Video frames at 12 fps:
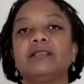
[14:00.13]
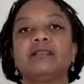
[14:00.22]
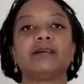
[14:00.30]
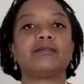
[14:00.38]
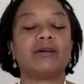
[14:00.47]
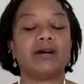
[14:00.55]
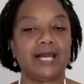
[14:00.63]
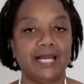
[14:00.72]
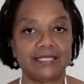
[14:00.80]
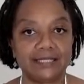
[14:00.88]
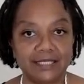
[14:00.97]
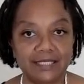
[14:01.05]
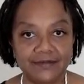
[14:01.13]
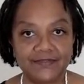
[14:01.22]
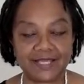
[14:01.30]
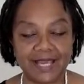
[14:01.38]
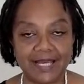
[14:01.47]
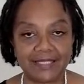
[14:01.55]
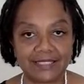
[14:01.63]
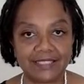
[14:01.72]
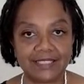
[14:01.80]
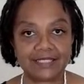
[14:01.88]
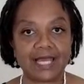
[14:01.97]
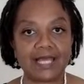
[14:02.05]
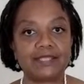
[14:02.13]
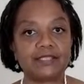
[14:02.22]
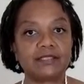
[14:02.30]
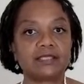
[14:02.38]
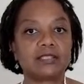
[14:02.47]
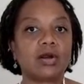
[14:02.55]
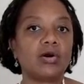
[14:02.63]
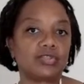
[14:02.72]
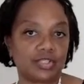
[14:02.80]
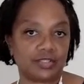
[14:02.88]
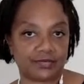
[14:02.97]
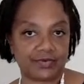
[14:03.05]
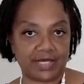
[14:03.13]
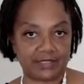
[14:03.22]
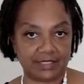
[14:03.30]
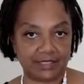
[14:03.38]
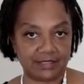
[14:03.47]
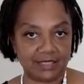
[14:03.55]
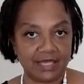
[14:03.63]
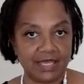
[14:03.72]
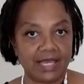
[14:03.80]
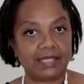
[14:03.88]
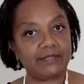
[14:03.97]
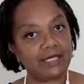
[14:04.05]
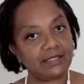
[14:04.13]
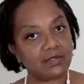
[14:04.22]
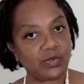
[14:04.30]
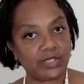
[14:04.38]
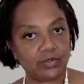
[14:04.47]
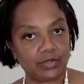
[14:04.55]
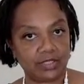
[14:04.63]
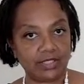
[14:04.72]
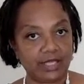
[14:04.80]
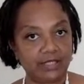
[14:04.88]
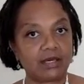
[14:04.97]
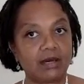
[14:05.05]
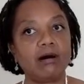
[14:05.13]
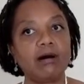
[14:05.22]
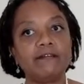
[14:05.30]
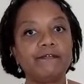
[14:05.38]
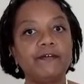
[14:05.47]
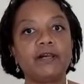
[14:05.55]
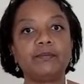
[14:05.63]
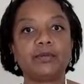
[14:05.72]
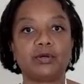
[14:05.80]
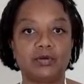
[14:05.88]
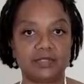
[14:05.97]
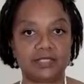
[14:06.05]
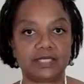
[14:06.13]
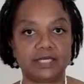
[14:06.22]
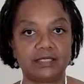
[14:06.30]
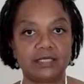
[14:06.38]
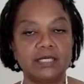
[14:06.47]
There are additives added, and then starches are added. And that's where you're going to get the high fiber content.